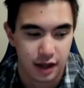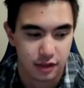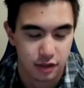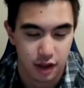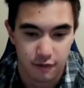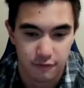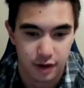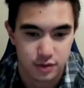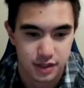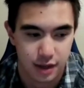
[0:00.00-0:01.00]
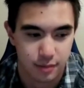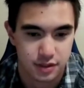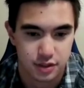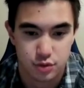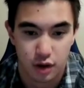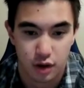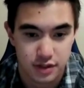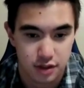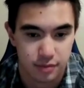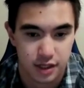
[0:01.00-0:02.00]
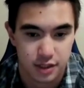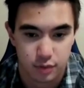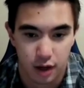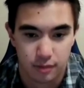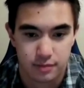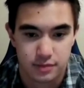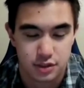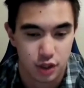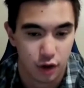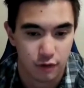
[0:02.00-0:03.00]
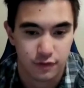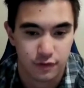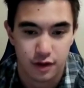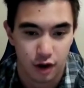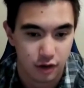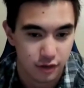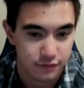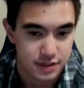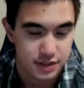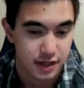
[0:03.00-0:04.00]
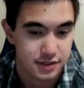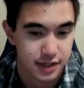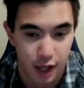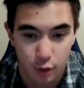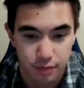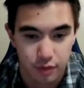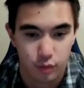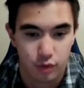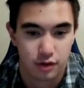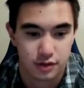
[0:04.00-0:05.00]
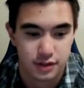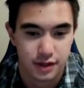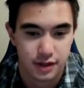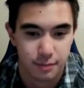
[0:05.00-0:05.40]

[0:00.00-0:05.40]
I love that I was able to do all these complex problems, solve all of these things, help the world.